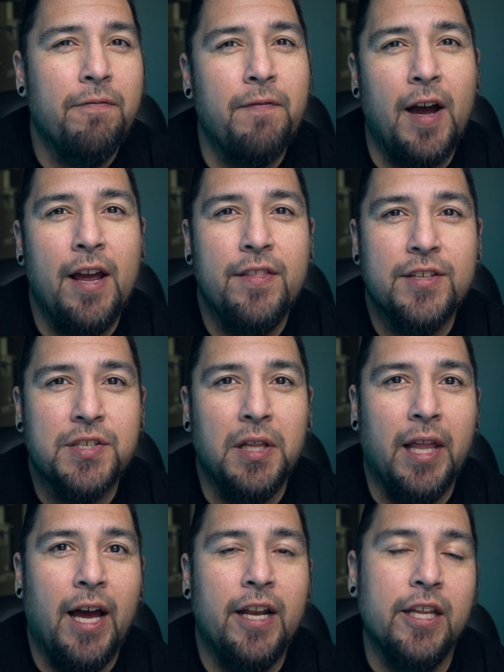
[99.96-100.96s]
find this a
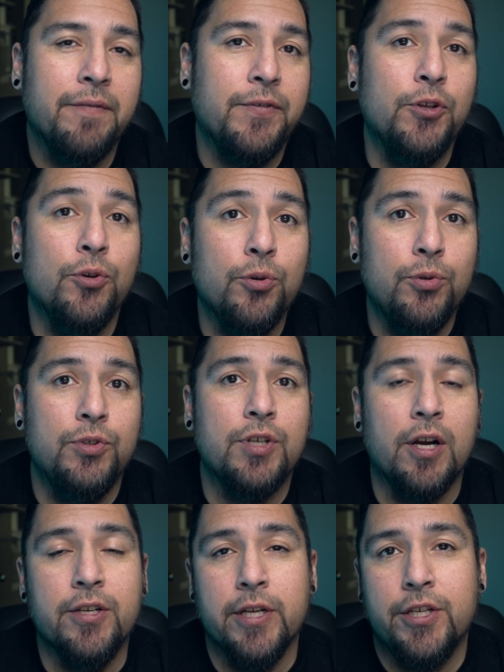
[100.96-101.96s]
lot if you use
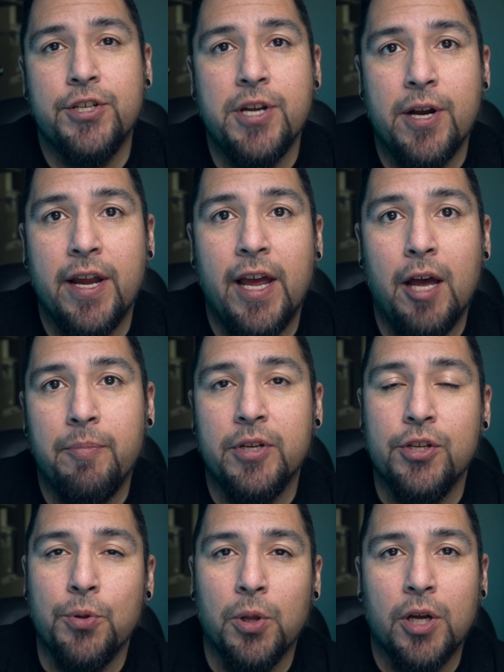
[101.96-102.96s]
our dictionary app
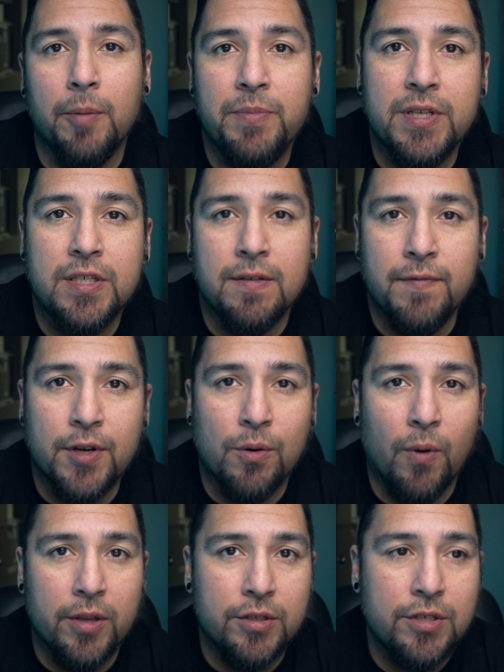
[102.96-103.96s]
and you look up these severe
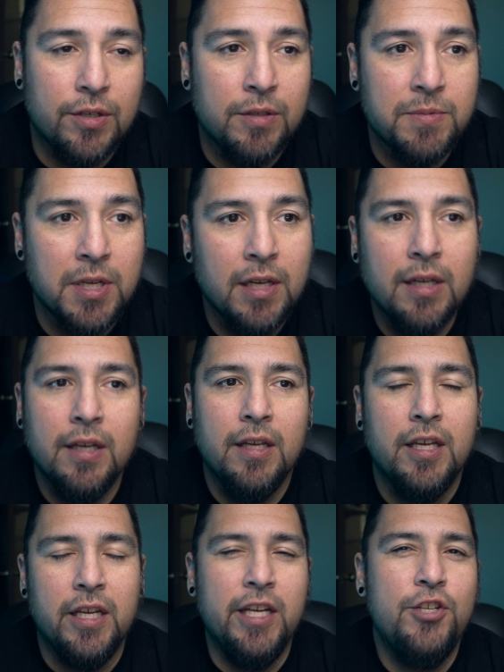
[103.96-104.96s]
weather terms.
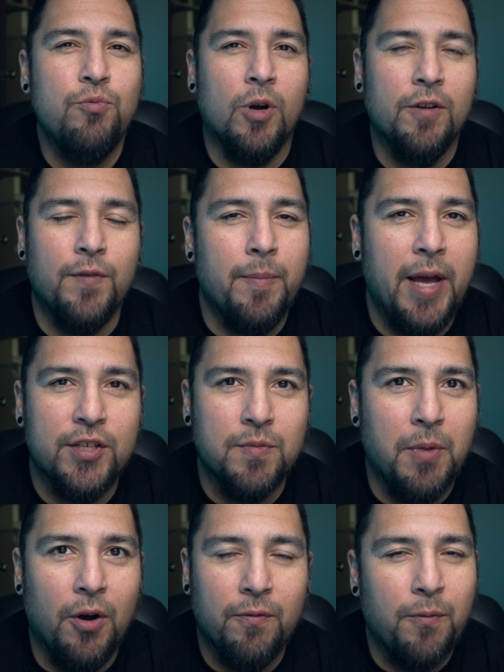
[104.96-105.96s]
Each one of them has
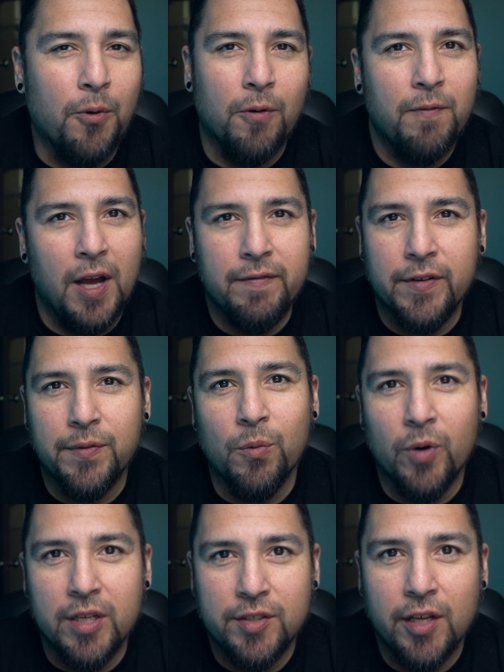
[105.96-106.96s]
about 4 or 5 different
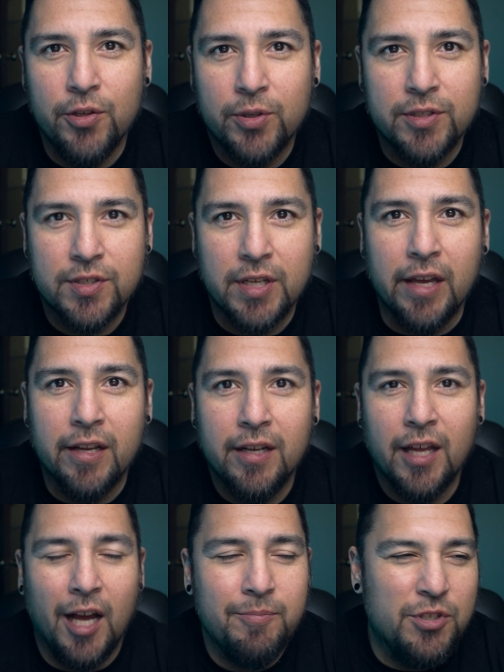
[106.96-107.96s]
ways that you can say it.
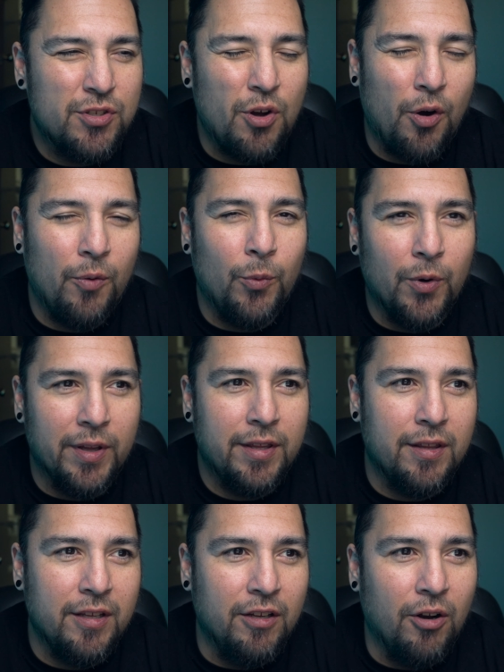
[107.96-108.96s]
I'm just going
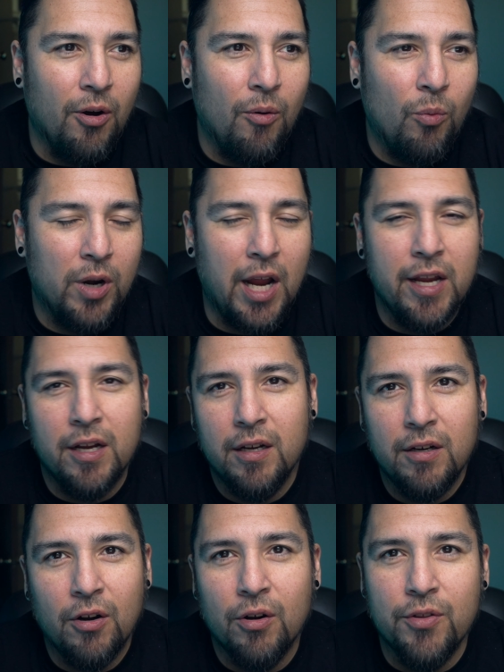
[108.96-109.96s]
with, what I
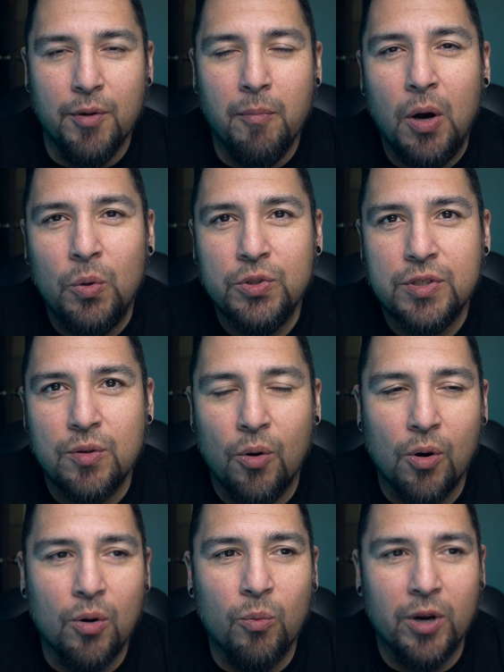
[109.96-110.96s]
heard the most
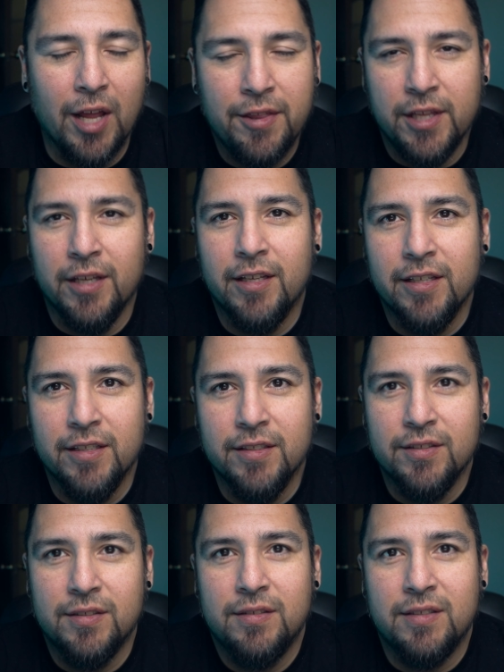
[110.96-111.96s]
or what I think
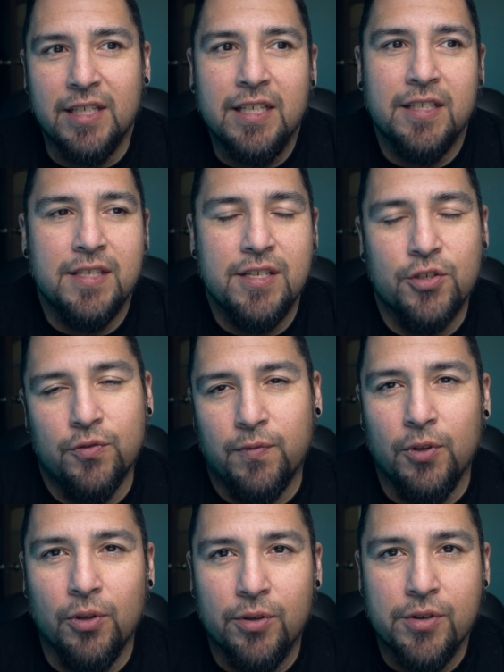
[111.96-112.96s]
is the easiest
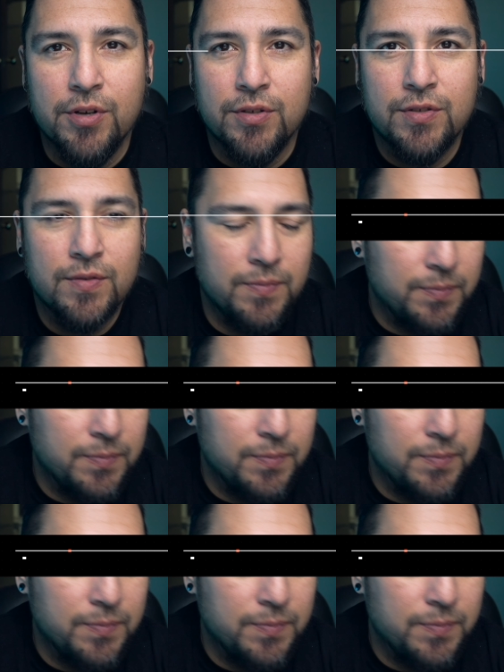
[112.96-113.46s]
for learners.